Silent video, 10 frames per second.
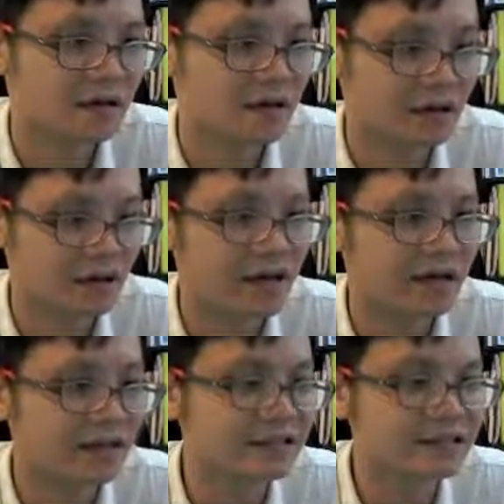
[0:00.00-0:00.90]
yeah,
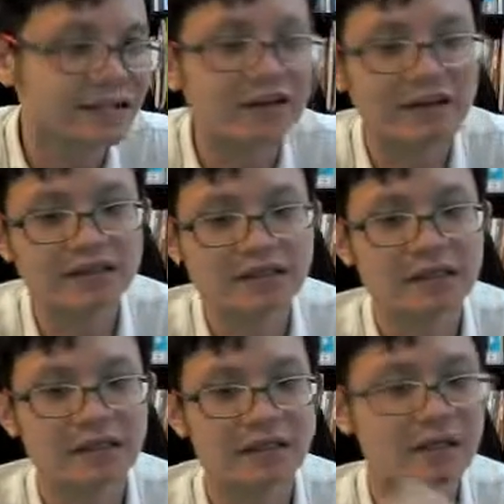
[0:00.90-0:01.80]
this is nowadays
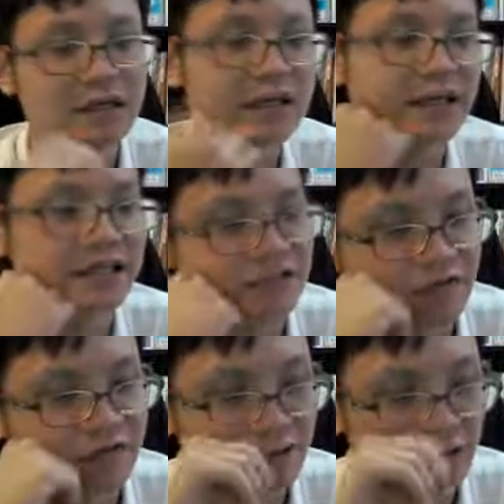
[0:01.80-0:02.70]
the learning is
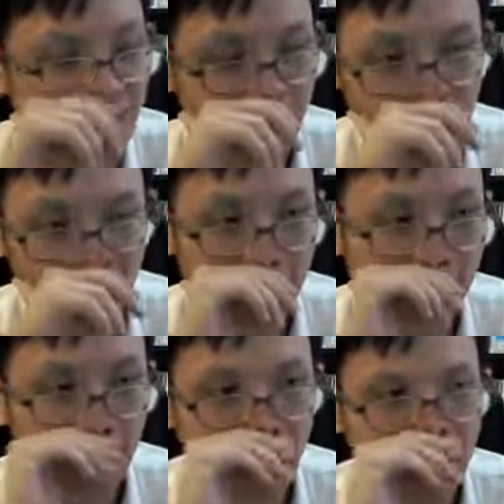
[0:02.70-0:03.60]
different
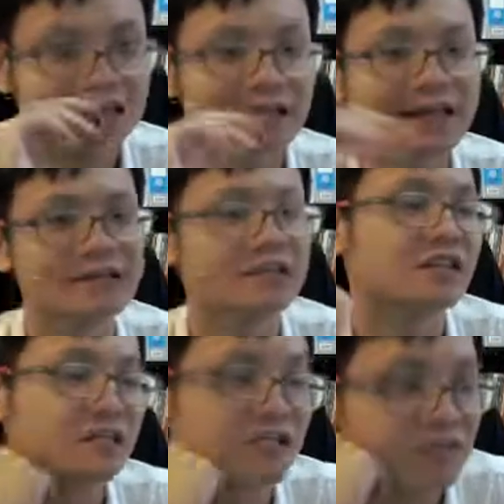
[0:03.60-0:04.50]
Last time is
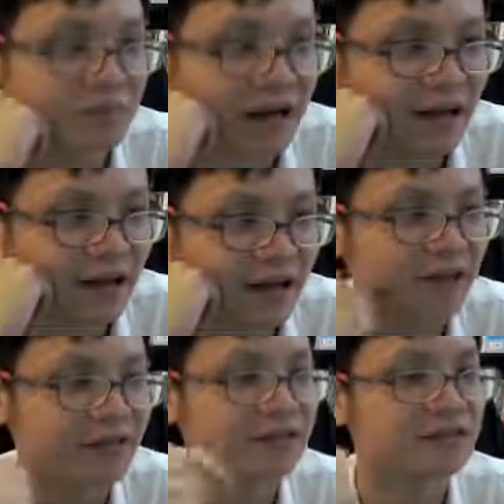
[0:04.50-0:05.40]
teacher teach
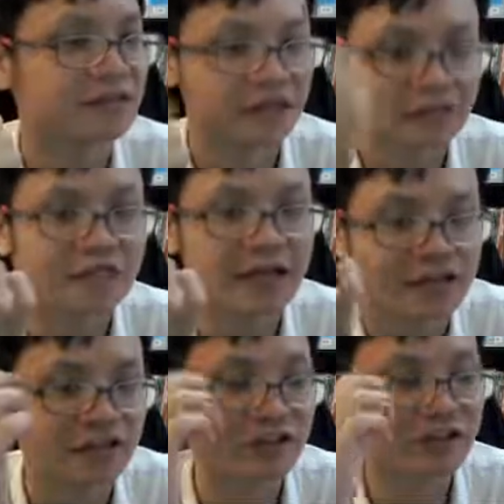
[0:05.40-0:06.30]
now is you
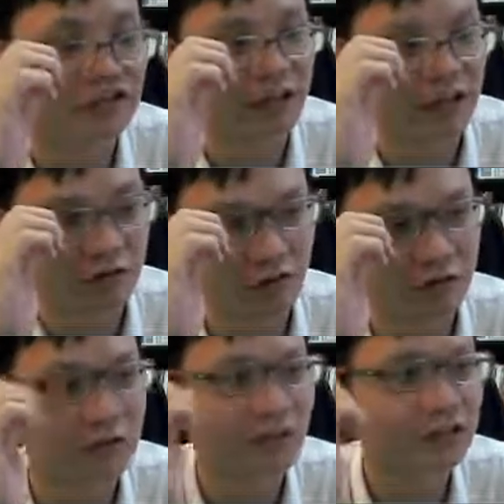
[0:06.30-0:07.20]
can teach, you can also
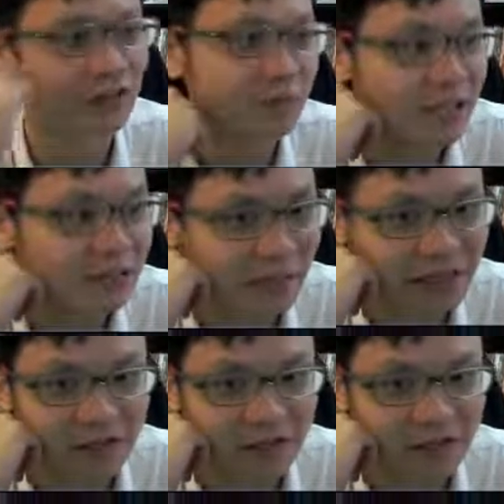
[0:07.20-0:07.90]
Google. So please make use